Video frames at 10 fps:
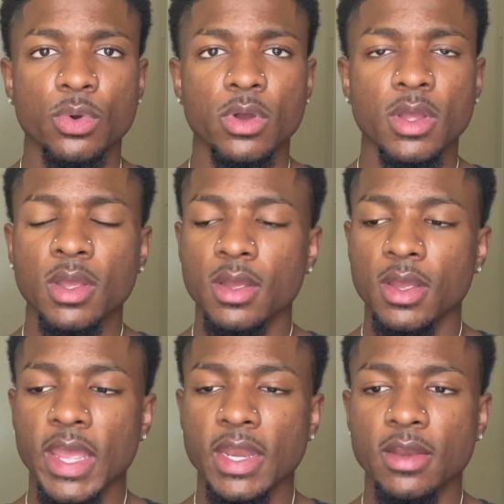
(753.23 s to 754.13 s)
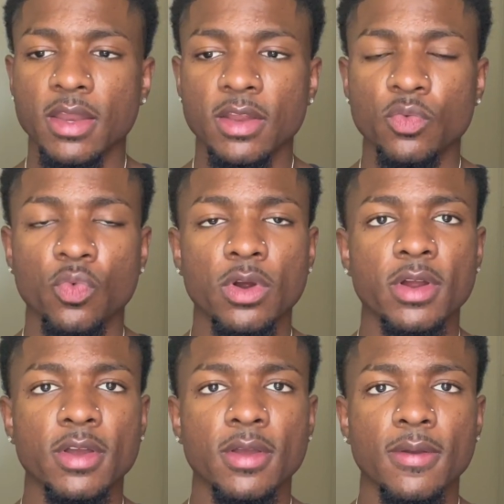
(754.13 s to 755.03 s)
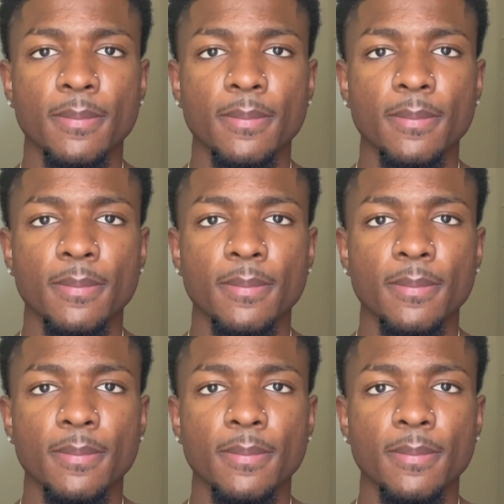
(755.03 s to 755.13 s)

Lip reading: and it didn't work.